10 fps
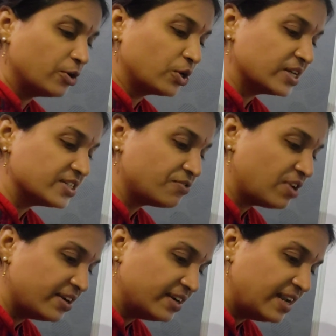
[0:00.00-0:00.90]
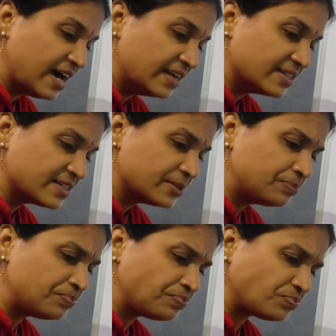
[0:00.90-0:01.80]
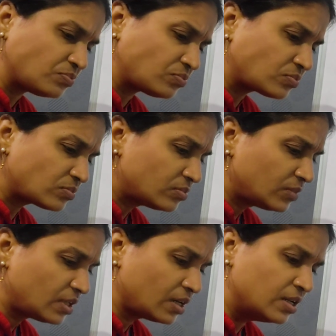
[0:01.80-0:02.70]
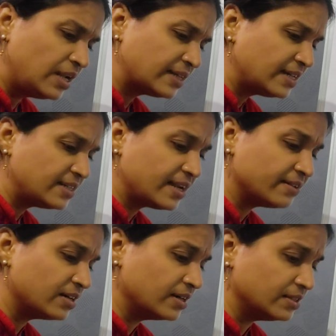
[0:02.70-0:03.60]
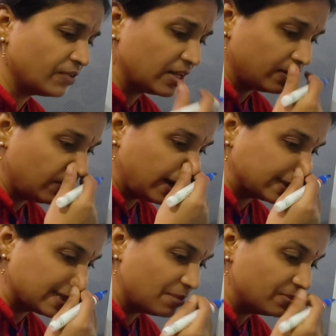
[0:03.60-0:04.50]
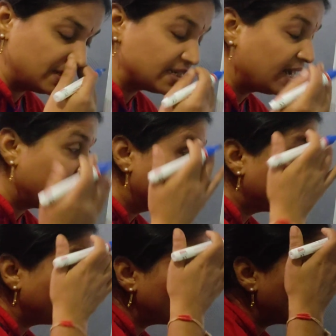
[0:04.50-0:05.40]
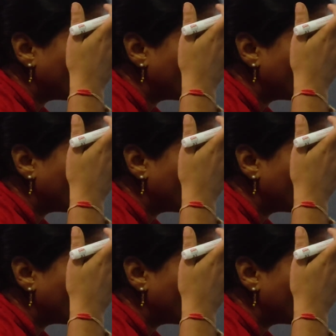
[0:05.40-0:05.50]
you can say flooded lands. Like that, you can give the examples. Here